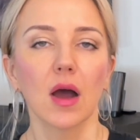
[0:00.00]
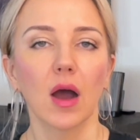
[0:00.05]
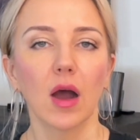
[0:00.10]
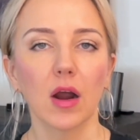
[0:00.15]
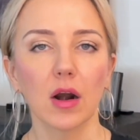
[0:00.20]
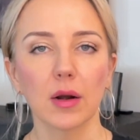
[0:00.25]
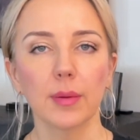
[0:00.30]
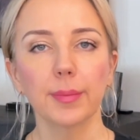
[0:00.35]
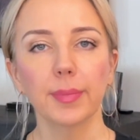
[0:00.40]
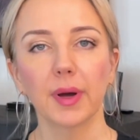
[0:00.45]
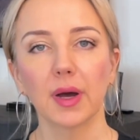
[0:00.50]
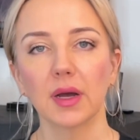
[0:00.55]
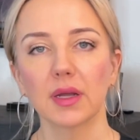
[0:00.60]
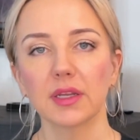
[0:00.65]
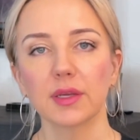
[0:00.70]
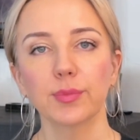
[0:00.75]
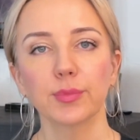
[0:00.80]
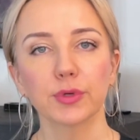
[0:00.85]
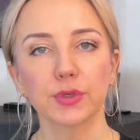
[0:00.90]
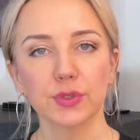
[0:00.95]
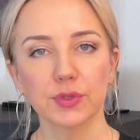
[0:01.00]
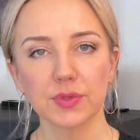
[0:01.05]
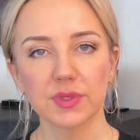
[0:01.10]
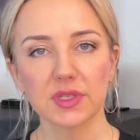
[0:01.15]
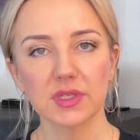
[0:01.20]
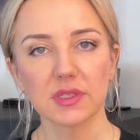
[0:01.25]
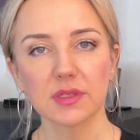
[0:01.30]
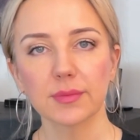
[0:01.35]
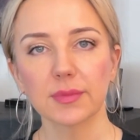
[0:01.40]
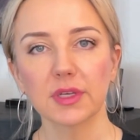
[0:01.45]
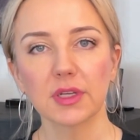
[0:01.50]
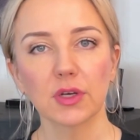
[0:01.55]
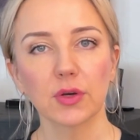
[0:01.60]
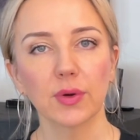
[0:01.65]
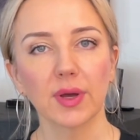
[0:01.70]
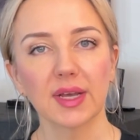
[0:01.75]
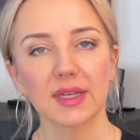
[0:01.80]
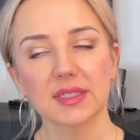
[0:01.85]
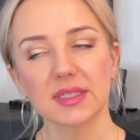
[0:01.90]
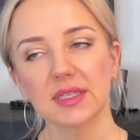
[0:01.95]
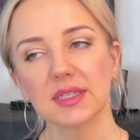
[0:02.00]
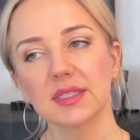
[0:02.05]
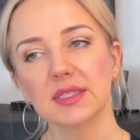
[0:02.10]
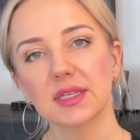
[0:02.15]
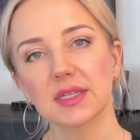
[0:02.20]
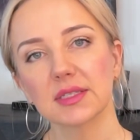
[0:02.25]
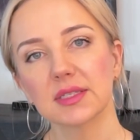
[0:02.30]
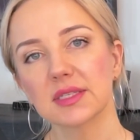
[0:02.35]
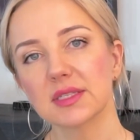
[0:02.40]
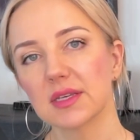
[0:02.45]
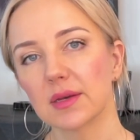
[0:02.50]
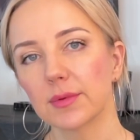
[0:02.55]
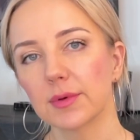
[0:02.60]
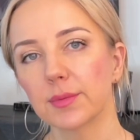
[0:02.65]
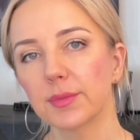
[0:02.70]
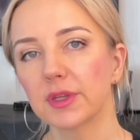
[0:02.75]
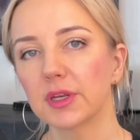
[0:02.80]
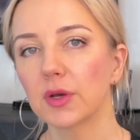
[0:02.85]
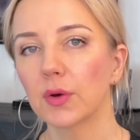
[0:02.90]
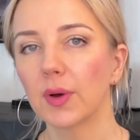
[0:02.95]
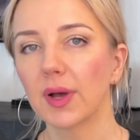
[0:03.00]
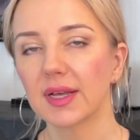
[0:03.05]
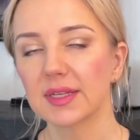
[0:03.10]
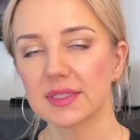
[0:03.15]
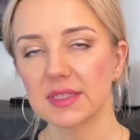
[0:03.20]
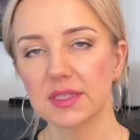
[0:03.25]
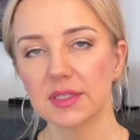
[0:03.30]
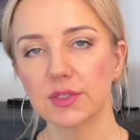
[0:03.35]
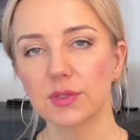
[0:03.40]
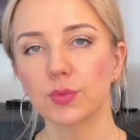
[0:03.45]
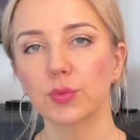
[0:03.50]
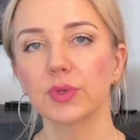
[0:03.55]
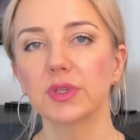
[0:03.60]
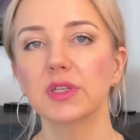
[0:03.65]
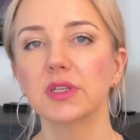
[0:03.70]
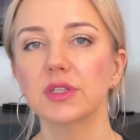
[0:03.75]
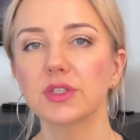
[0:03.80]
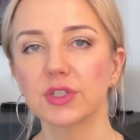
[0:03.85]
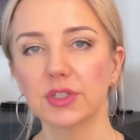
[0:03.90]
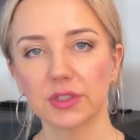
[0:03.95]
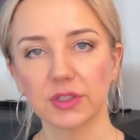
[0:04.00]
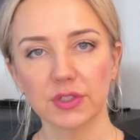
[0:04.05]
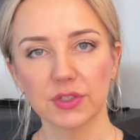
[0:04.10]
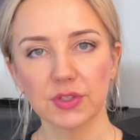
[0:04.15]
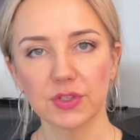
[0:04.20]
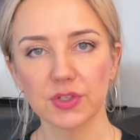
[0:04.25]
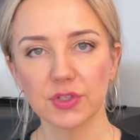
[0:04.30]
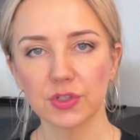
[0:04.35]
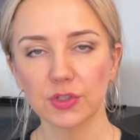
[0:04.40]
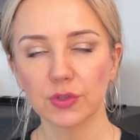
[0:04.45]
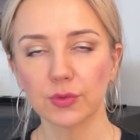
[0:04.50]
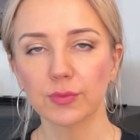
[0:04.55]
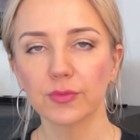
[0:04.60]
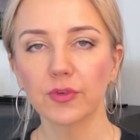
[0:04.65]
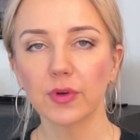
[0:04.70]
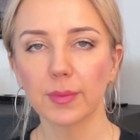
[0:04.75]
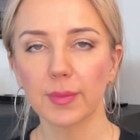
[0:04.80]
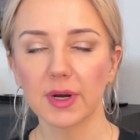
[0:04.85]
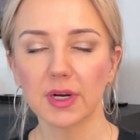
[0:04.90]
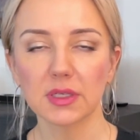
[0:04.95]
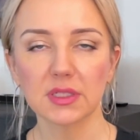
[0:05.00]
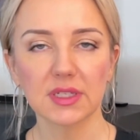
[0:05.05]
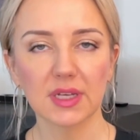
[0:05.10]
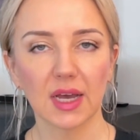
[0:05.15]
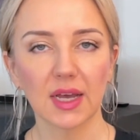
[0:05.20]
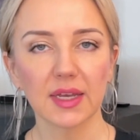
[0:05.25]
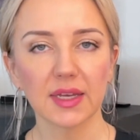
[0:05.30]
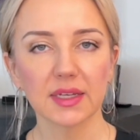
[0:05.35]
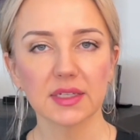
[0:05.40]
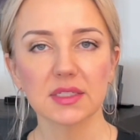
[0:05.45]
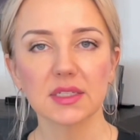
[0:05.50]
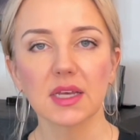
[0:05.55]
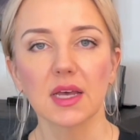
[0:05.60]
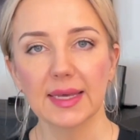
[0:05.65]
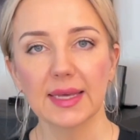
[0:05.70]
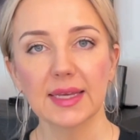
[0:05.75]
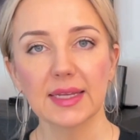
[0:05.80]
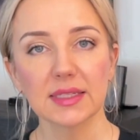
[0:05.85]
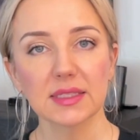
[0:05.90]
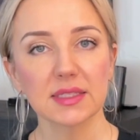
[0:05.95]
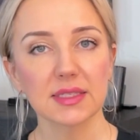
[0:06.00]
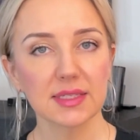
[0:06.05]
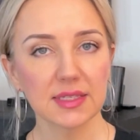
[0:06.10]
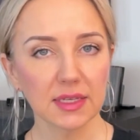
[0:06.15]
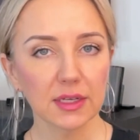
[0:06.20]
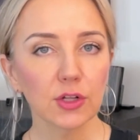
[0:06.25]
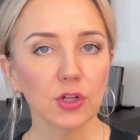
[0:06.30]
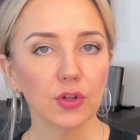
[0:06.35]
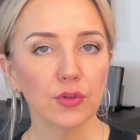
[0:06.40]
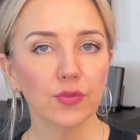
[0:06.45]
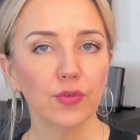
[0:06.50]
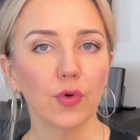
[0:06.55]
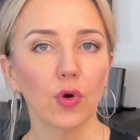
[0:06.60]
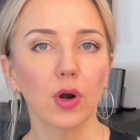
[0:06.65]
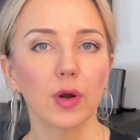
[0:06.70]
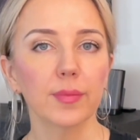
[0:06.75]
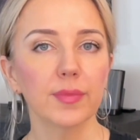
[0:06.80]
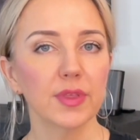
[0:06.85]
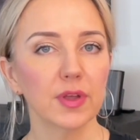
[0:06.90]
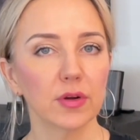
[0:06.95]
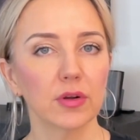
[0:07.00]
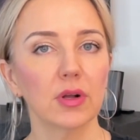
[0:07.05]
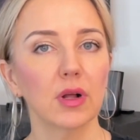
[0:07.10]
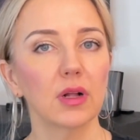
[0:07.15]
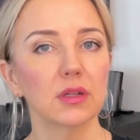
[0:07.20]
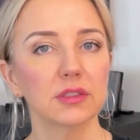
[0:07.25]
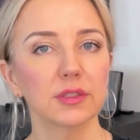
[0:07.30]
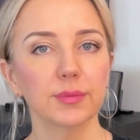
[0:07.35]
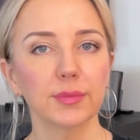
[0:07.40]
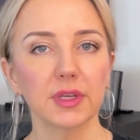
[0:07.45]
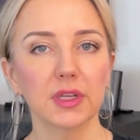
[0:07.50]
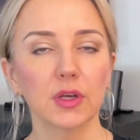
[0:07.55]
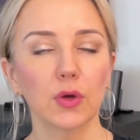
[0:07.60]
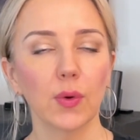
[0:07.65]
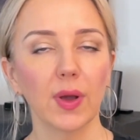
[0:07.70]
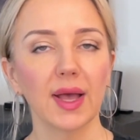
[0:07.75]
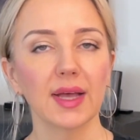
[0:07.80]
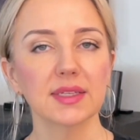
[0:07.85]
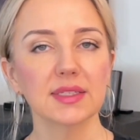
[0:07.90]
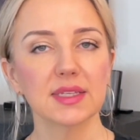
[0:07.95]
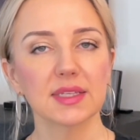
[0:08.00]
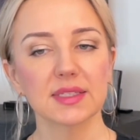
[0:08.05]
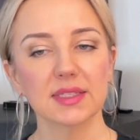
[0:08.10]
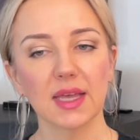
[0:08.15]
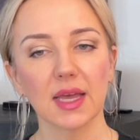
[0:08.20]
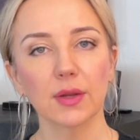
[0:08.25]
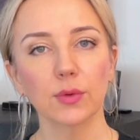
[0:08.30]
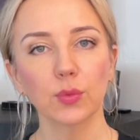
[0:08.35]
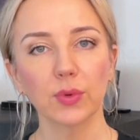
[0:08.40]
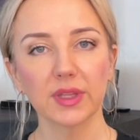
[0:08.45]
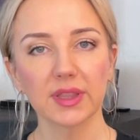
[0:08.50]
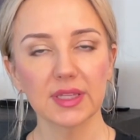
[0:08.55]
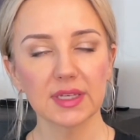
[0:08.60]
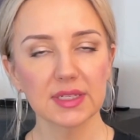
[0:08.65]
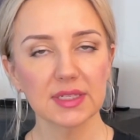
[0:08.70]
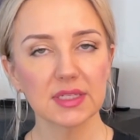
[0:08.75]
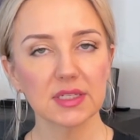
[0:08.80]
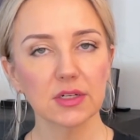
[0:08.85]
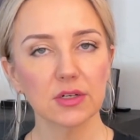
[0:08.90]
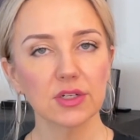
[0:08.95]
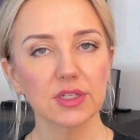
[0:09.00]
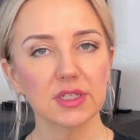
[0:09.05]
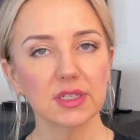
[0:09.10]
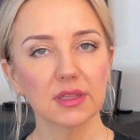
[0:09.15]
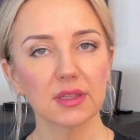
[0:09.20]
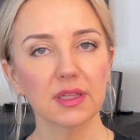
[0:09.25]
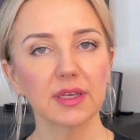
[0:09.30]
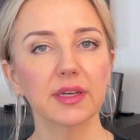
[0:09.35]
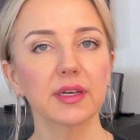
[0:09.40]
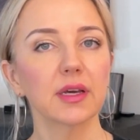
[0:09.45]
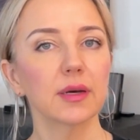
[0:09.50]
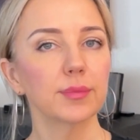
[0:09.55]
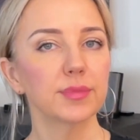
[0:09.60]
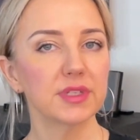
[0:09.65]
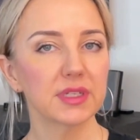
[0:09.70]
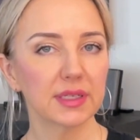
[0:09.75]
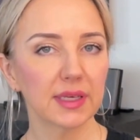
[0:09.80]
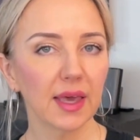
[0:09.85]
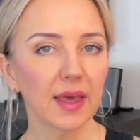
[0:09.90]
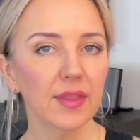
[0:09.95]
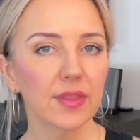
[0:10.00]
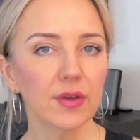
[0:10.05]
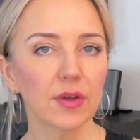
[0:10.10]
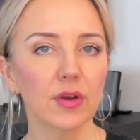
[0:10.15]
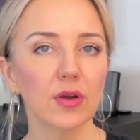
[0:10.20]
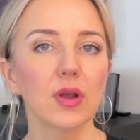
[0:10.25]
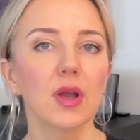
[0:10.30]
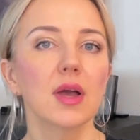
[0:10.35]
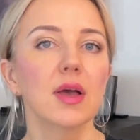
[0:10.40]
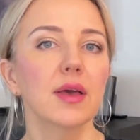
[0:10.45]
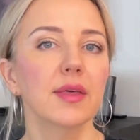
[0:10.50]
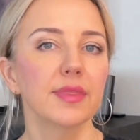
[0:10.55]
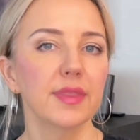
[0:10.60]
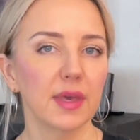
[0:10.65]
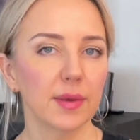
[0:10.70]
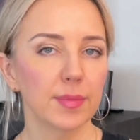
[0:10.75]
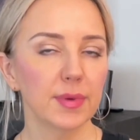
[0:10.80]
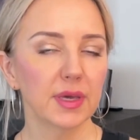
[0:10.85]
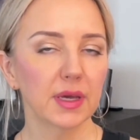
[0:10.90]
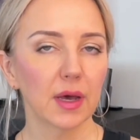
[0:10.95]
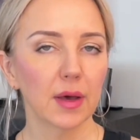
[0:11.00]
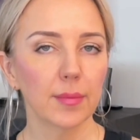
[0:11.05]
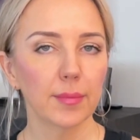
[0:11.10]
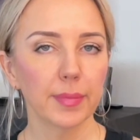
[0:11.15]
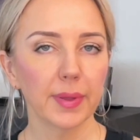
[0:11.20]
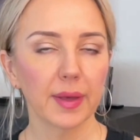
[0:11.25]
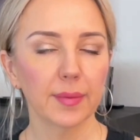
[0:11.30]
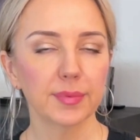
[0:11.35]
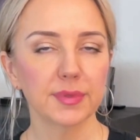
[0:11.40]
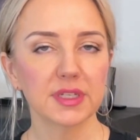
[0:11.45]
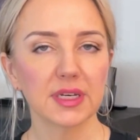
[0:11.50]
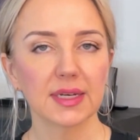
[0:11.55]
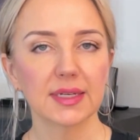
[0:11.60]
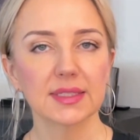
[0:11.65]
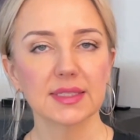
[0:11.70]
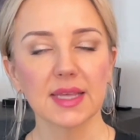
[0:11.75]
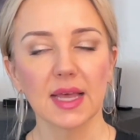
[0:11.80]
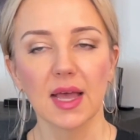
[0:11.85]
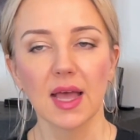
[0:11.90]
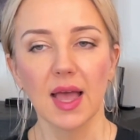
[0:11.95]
Our body produces amino acids, and some amino acids we need to consume from our diet. In single form, they're called amino acids, and when they start to link up together, they become peptides.